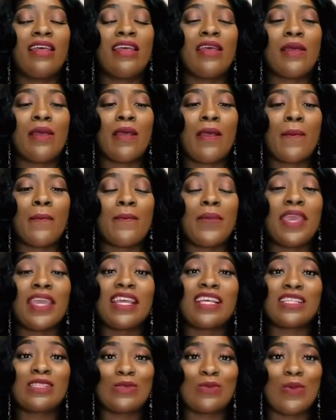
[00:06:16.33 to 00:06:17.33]

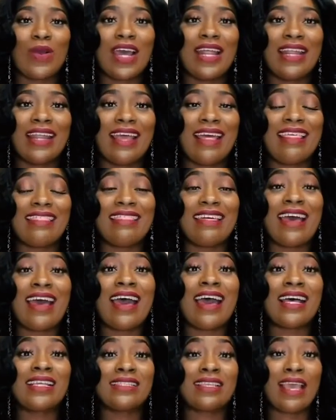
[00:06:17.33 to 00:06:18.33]
biggest one that
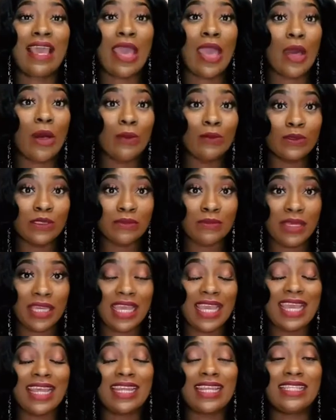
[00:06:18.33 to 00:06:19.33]
has helped me,
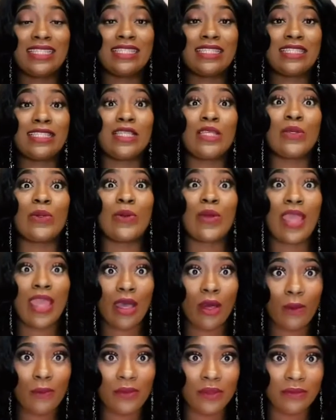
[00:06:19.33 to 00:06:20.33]
and it's still
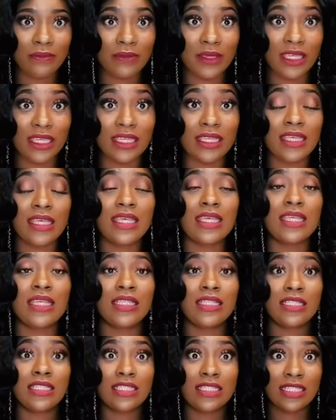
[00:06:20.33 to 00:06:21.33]
helping me
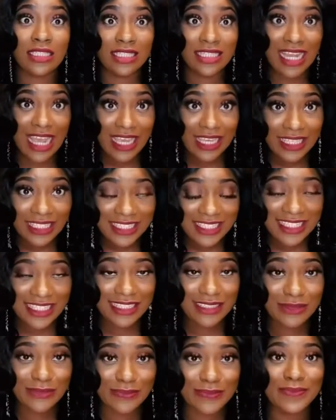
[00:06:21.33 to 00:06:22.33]
to date,
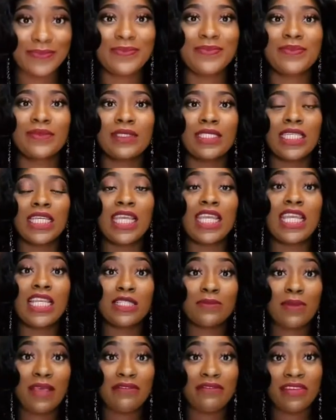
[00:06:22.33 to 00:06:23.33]
is my
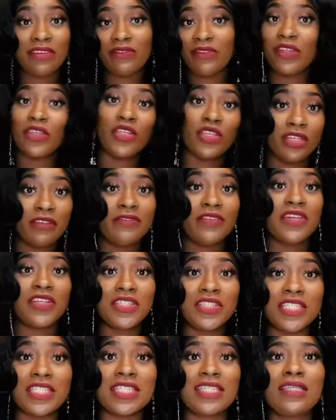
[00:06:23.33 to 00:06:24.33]
favorite
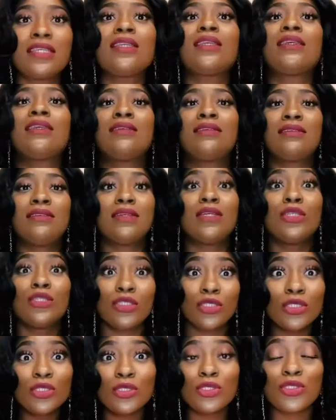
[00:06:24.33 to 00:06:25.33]
university,
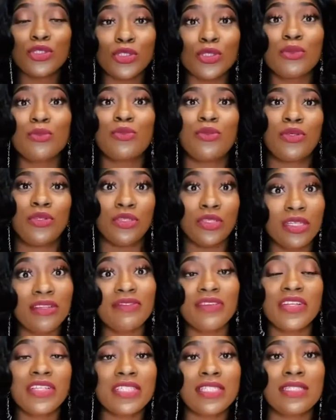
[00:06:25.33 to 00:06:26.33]
YouTube
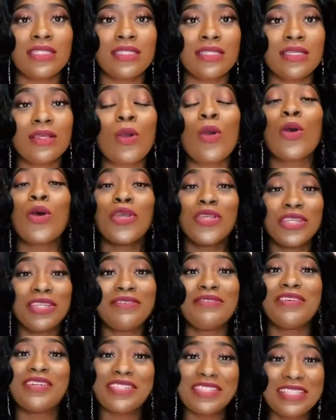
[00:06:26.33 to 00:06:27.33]
University, or
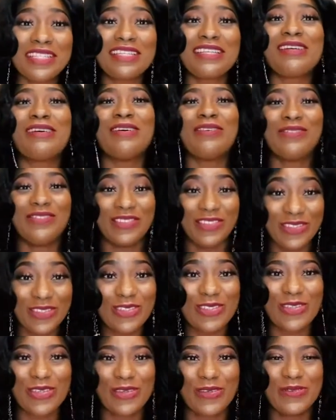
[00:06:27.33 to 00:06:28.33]
University of
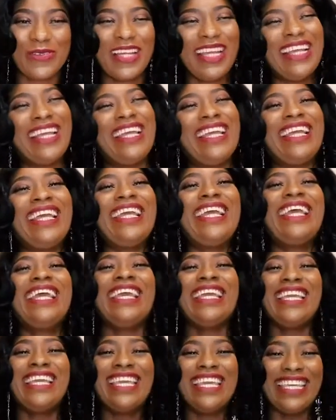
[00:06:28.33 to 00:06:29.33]
YouTube.
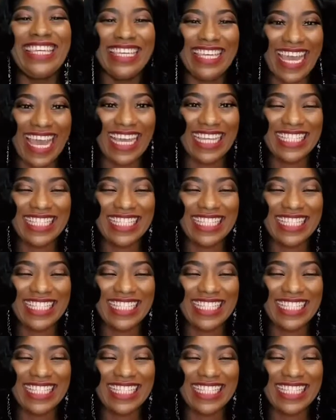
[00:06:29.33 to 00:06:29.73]
Yes.